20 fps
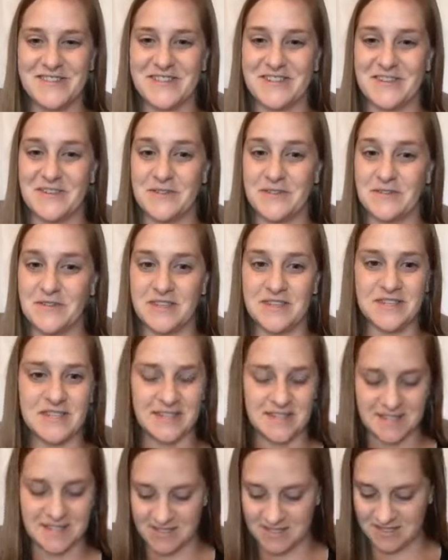So this
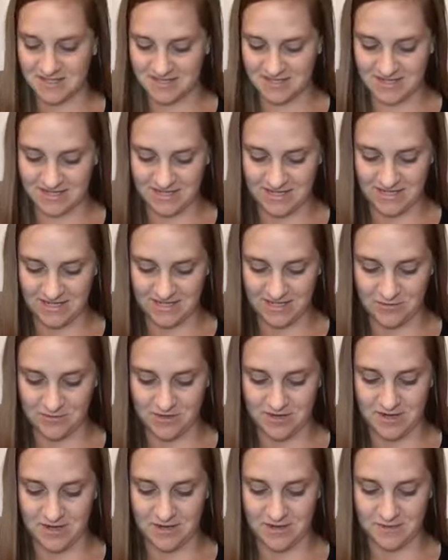is an easy
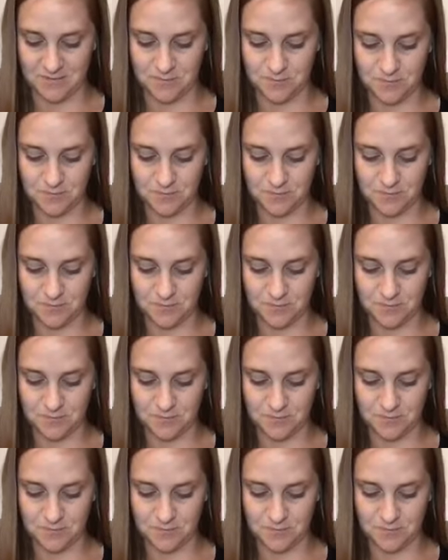one here.